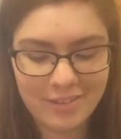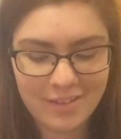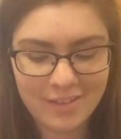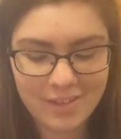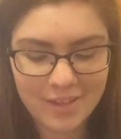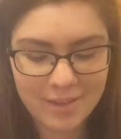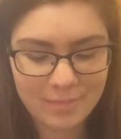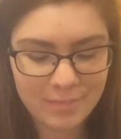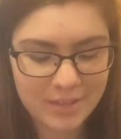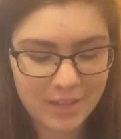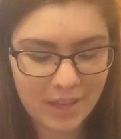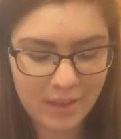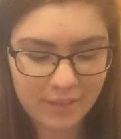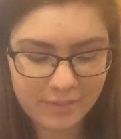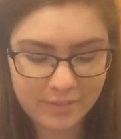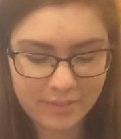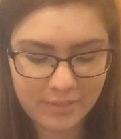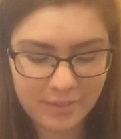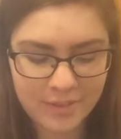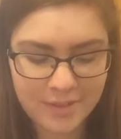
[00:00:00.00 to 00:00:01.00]
Resting
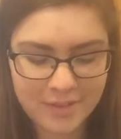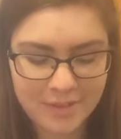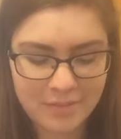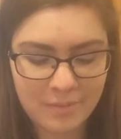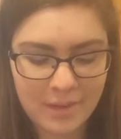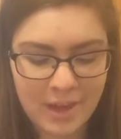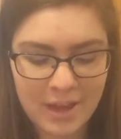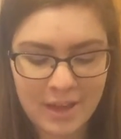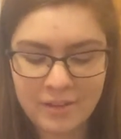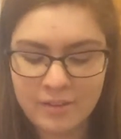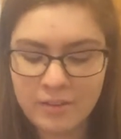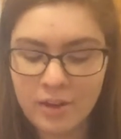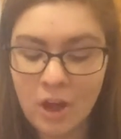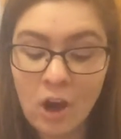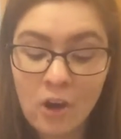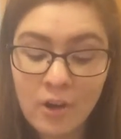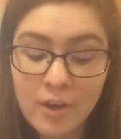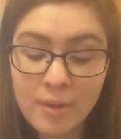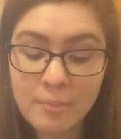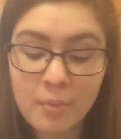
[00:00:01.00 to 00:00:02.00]
potential is when
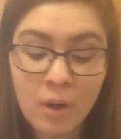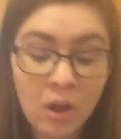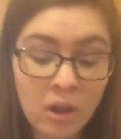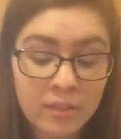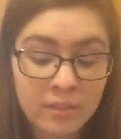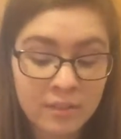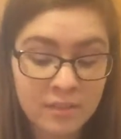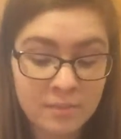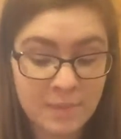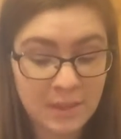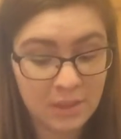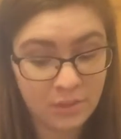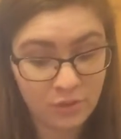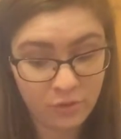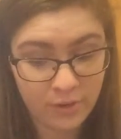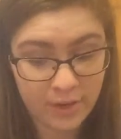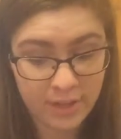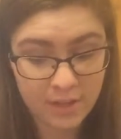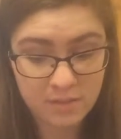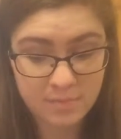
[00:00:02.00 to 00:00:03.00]
no impulse is being
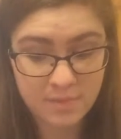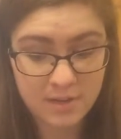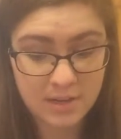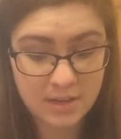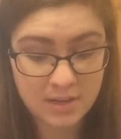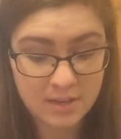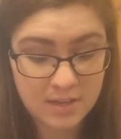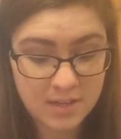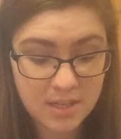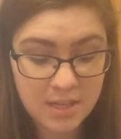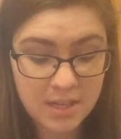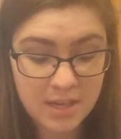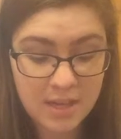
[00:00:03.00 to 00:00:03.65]
transmitted.